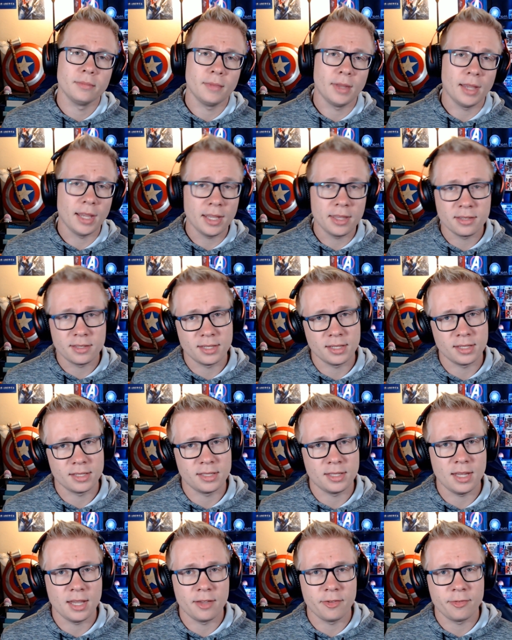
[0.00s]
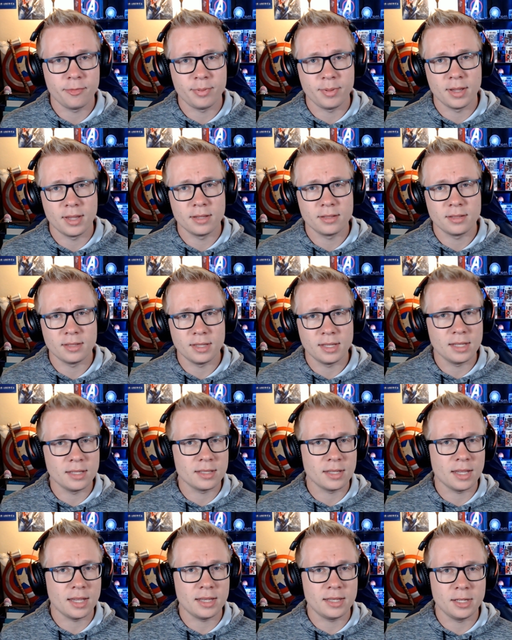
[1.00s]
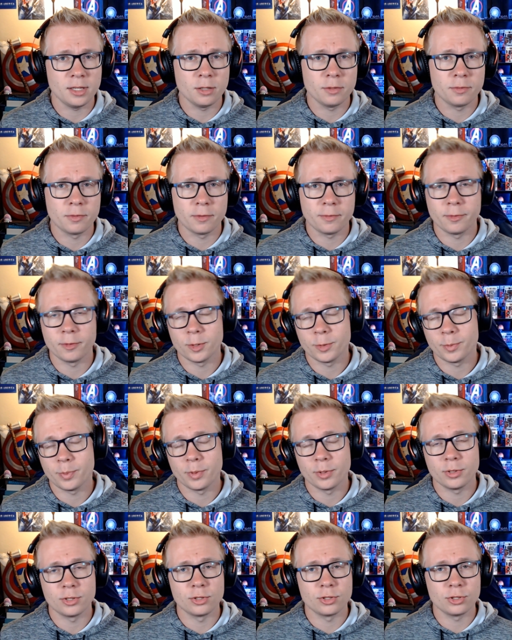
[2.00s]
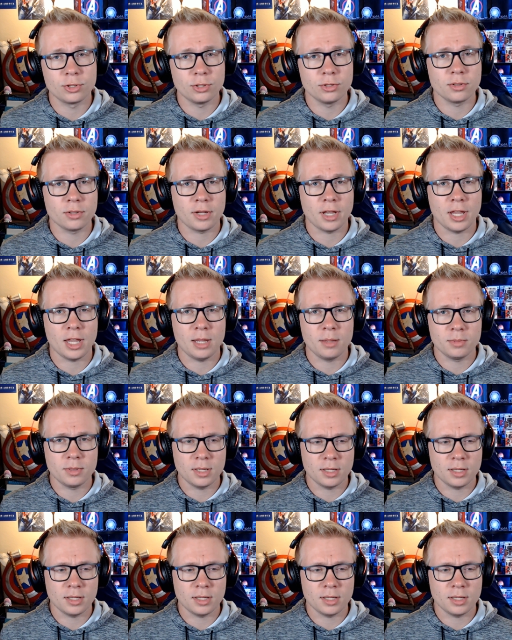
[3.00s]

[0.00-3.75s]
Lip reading: And the 60 FPS is ideal for first-person shooter games,